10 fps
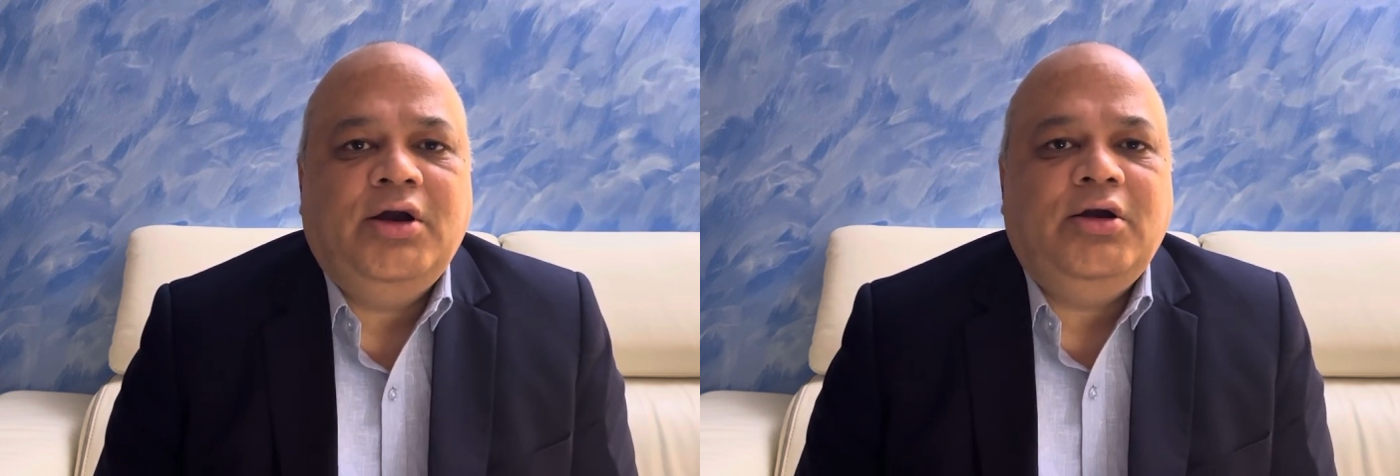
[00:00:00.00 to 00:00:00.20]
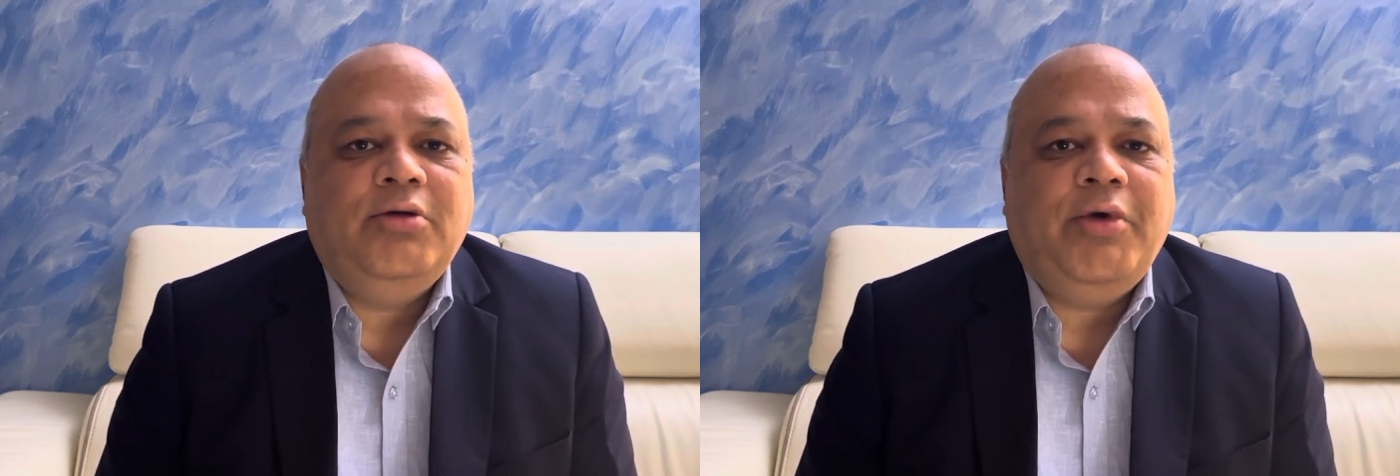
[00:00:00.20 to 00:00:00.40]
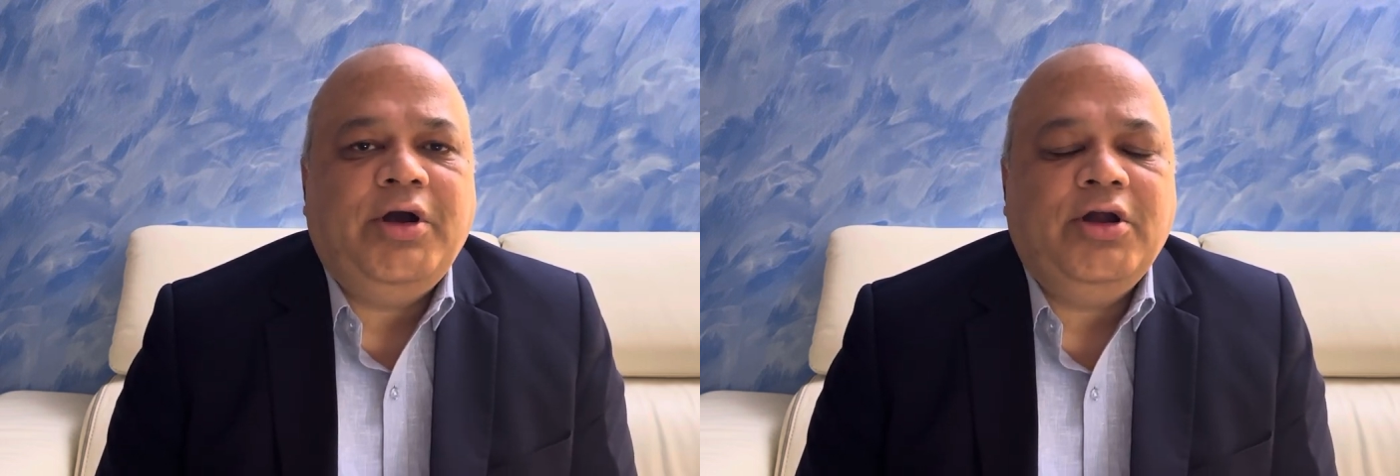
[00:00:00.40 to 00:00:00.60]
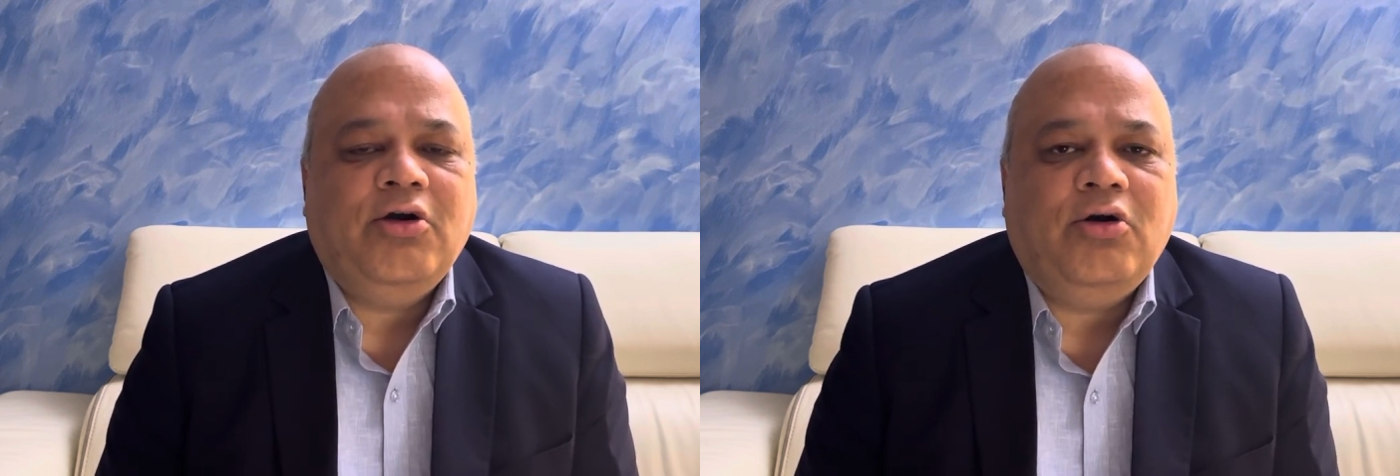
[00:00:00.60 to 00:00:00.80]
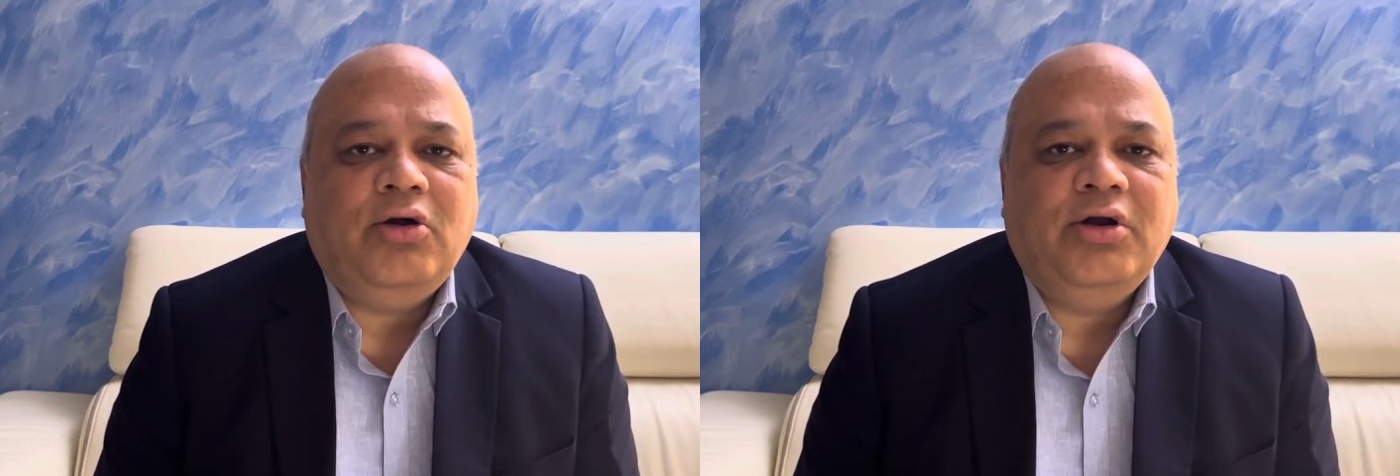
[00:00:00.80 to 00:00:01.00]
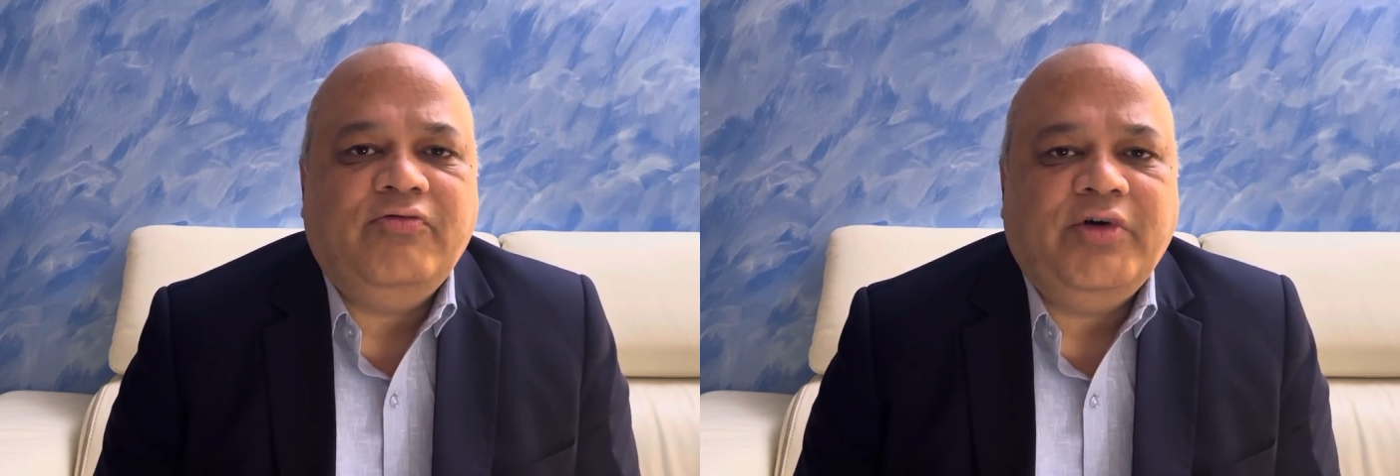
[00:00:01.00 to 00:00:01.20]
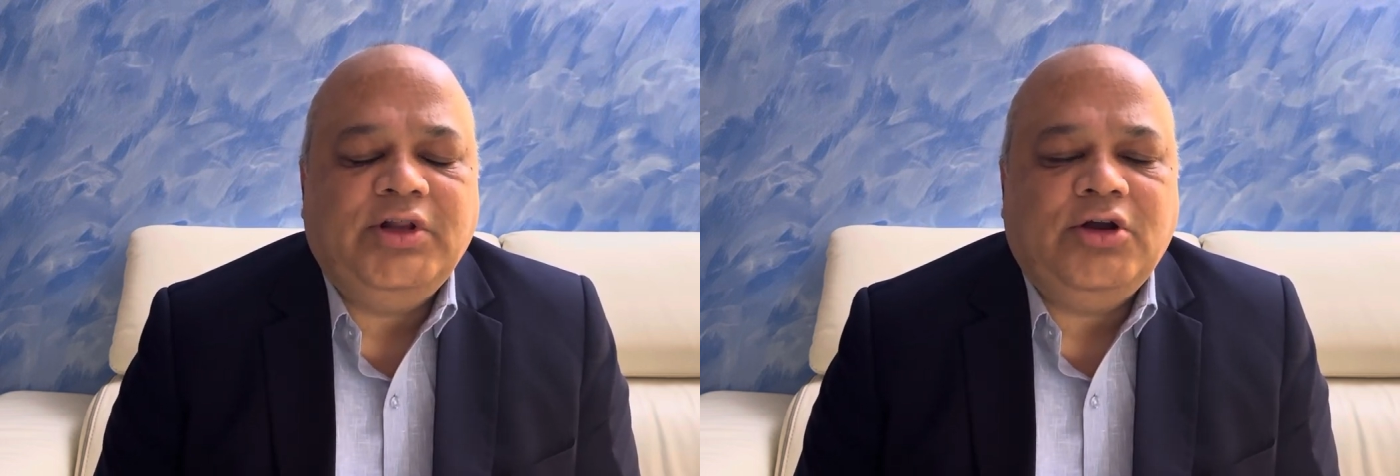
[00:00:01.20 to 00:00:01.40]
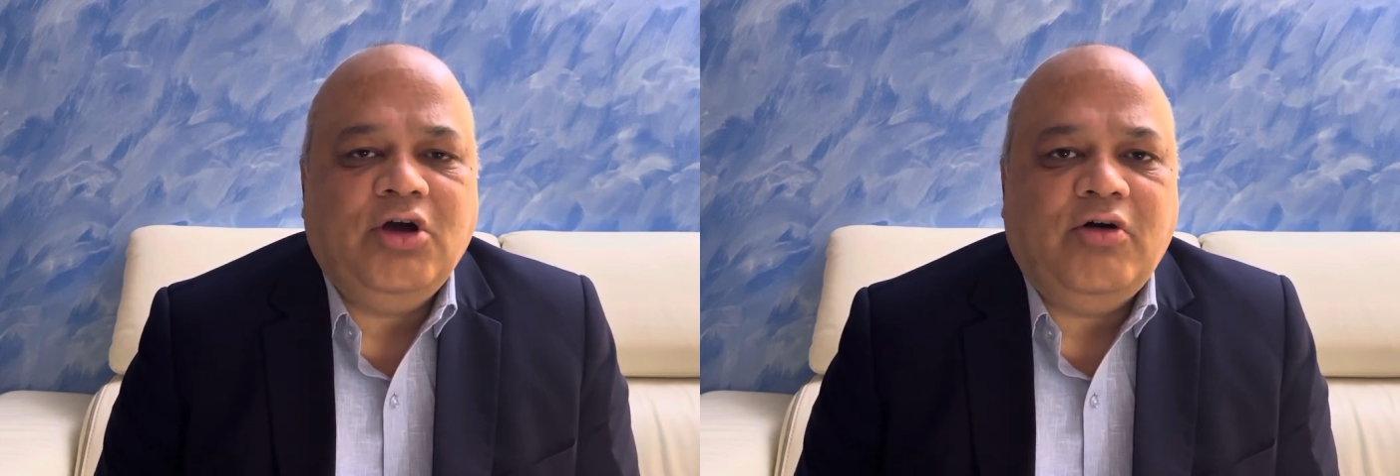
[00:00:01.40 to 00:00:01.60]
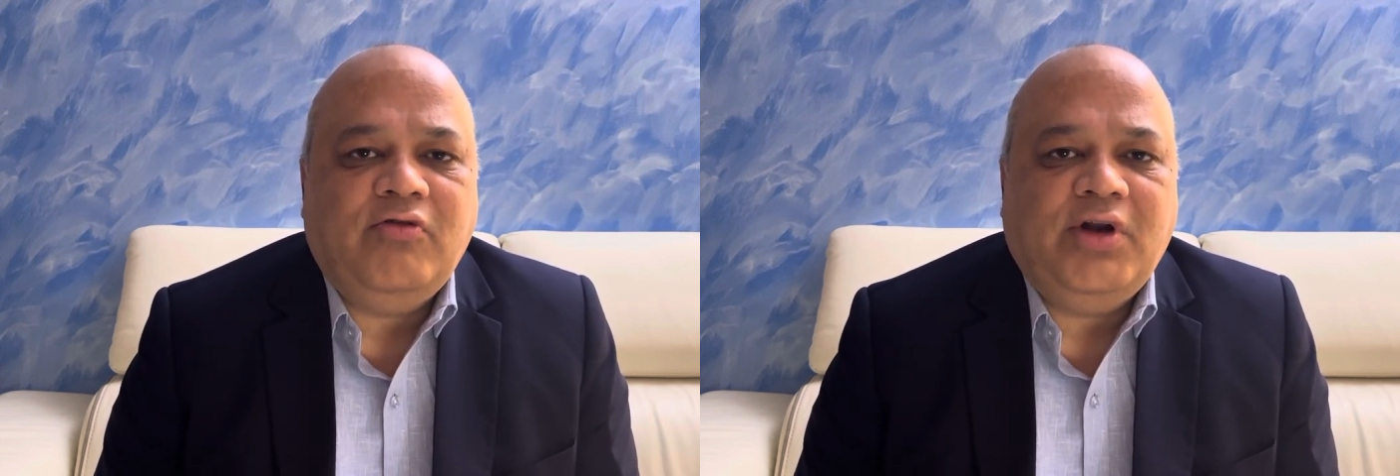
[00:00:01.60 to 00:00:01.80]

depending on whether you have